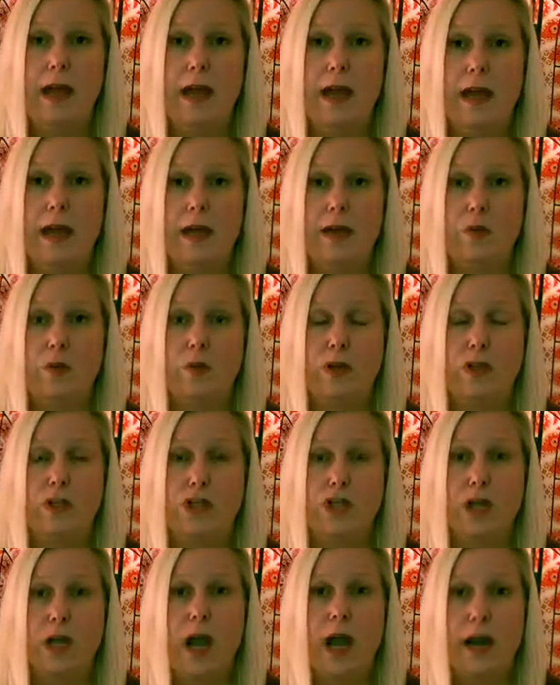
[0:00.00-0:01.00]
And when
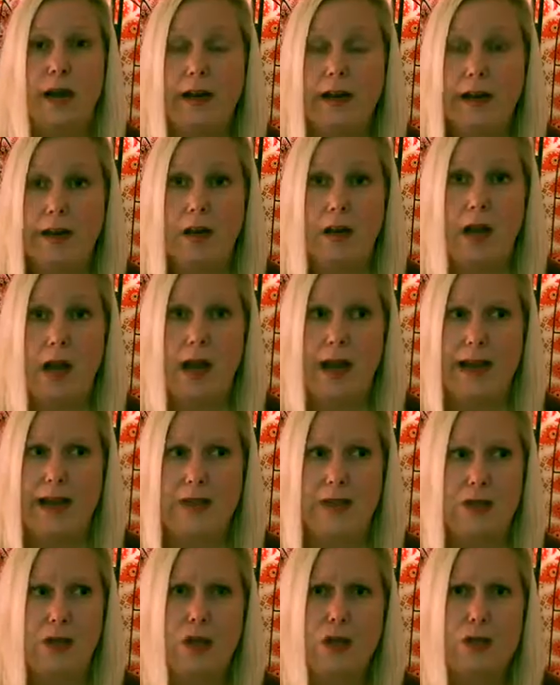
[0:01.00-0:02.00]
she got here, I
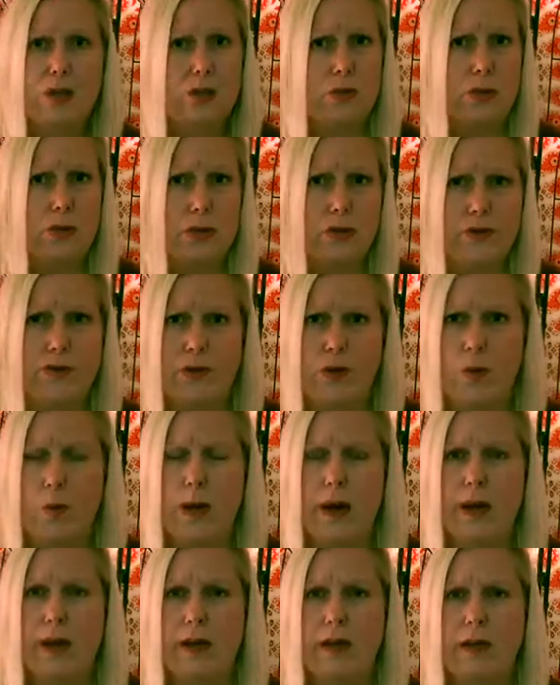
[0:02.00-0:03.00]
hadn't talked to her for a
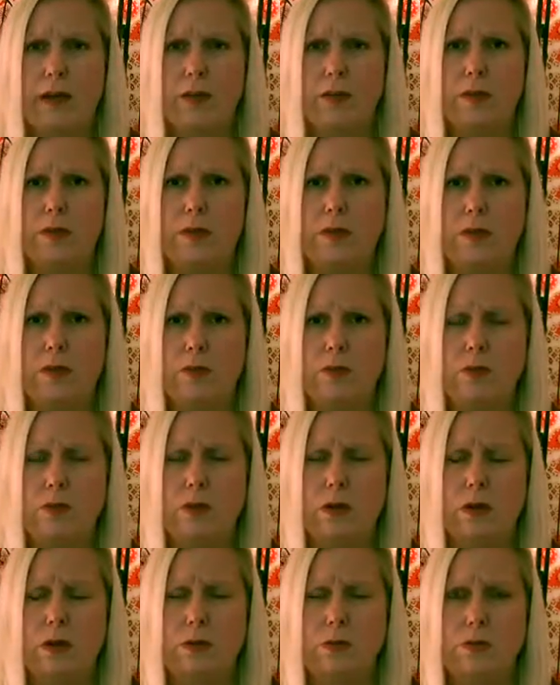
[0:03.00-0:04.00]
while, and I wasn't,
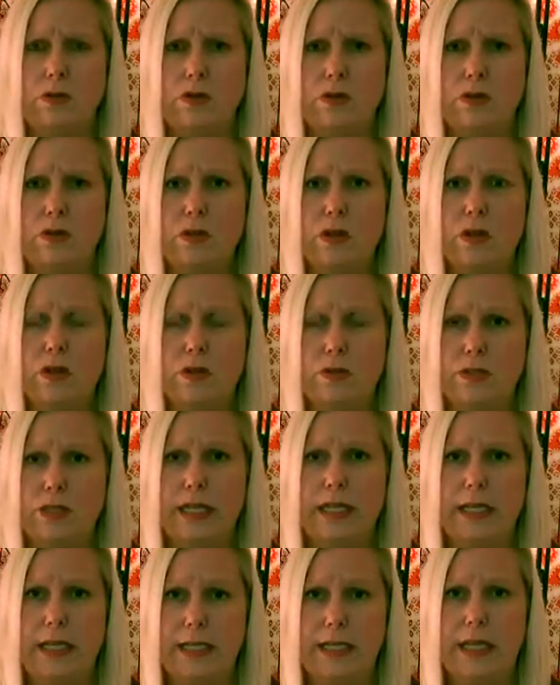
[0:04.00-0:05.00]

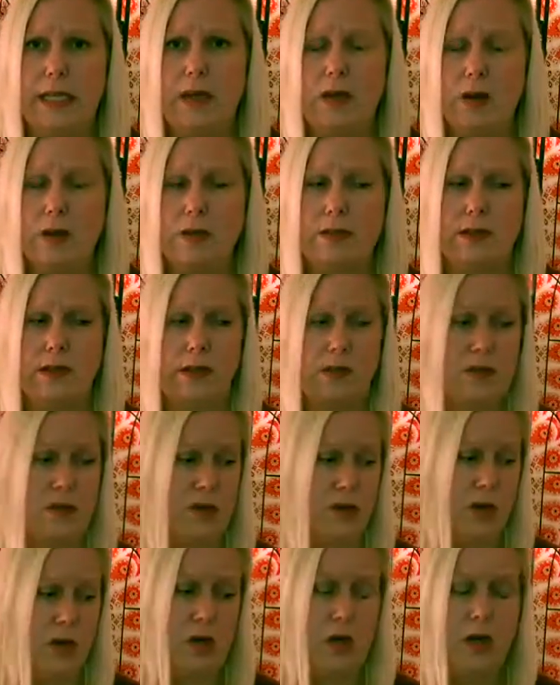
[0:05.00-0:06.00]
day-to-day contact
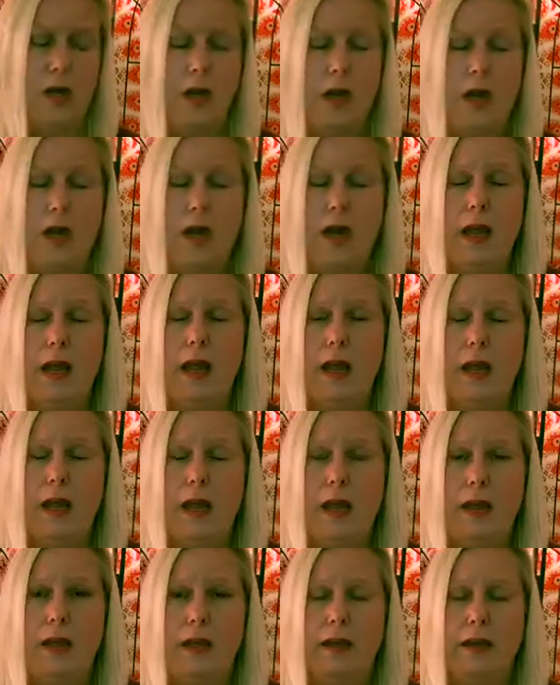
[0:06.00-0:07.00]
with her.
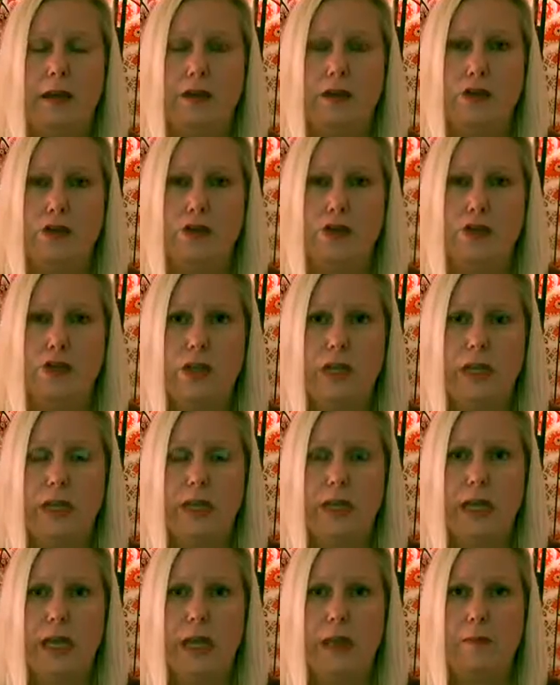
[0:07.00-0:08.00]
And she
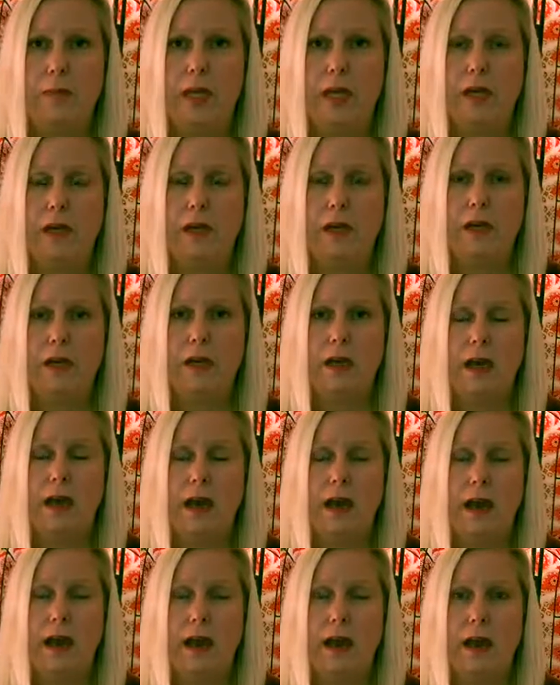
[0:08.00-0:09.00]
came in,
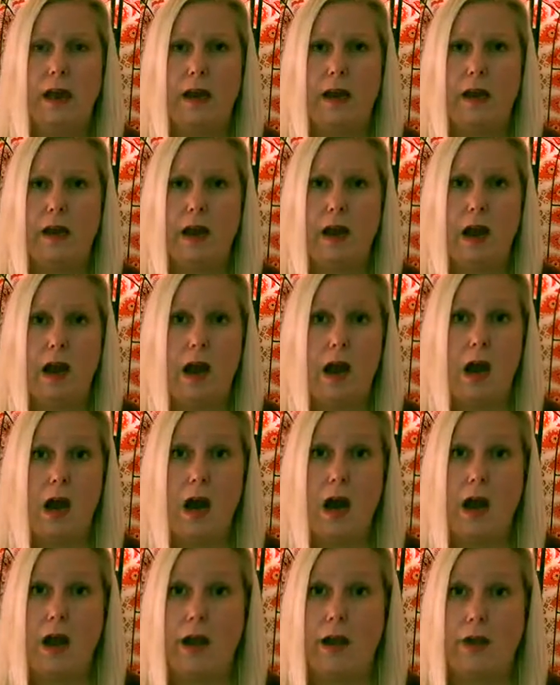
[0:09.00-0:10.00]
and
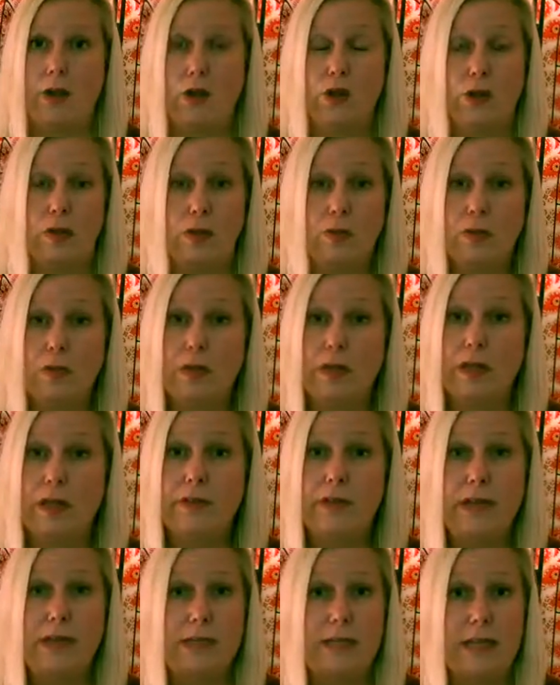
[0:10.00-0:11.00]
I couldn't
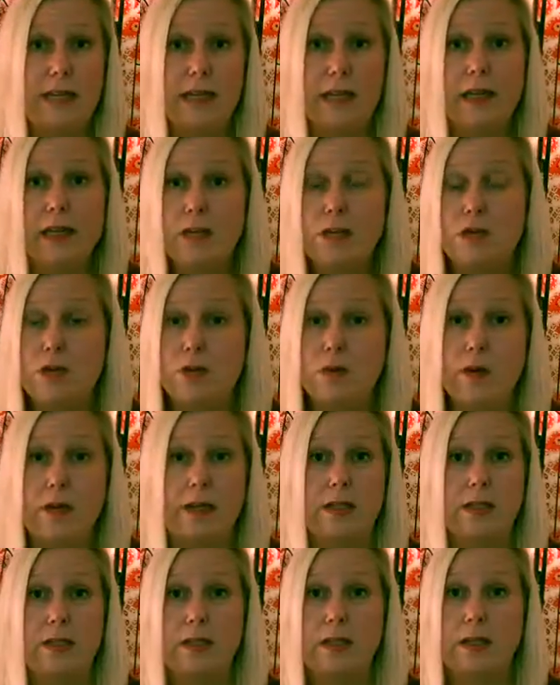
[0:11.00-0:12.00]
believe how skinny she
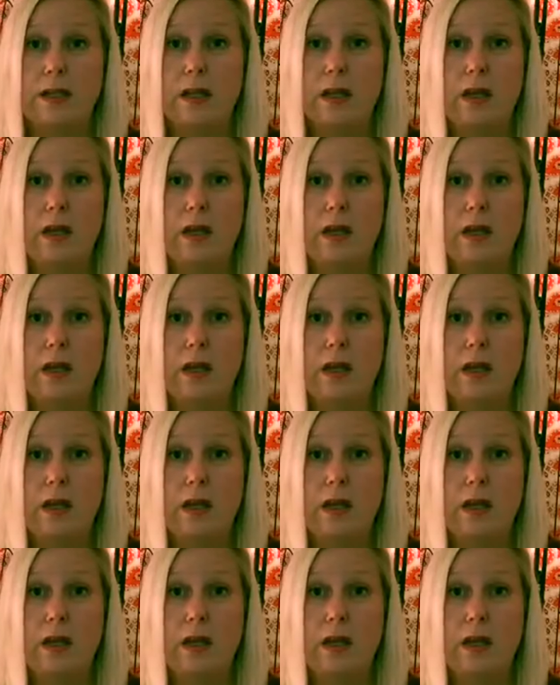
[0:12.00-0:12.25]
was.